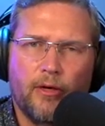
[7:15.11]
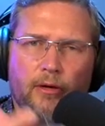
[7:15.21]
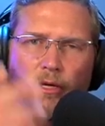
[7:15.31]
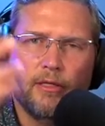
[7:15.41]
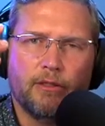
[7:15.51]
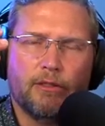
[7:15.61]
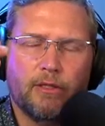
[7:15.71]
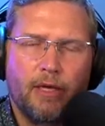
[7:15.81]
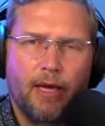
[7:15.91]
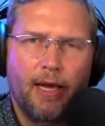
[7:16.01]
There
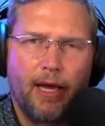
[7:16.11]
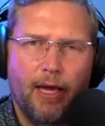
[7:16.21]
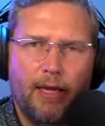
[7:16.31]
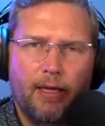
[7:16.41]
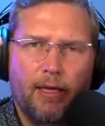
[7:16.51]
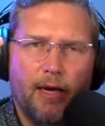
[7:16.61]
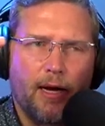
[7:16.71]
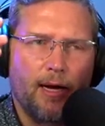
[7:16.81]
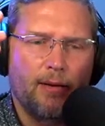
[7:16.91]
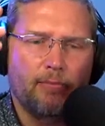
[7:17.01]
is a
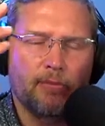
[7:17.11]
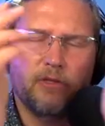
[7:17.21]
um,